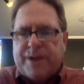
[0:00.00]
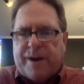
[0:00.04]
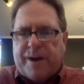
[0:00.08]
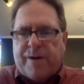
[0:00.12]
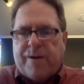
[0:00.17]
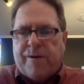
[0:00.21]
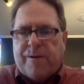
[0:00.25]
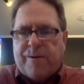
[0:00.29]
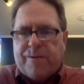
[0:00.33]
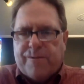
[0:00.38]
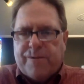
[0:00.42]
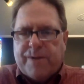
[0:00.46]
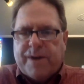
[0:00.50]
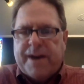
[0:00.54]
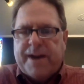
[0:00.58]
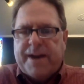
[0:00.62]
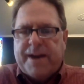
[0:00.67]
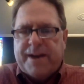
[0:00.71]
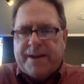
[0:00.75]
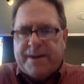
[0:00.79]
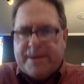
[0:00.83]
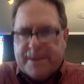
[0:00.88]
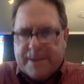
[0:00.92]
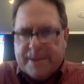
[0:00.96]

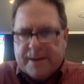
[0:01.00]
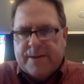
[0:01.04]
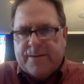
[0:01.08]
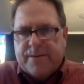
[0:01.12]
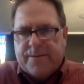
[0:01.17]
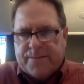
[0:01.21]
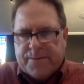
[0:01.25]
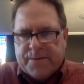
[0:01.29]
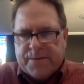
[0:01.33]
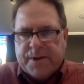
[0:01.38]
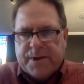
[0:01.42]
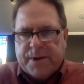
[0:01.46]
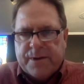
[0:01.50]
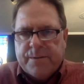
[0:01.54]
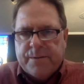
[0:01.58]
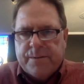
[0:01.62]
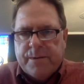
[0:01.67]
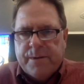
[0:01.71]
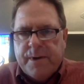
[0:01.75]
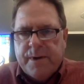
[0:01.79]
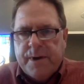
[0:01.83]
already done for you.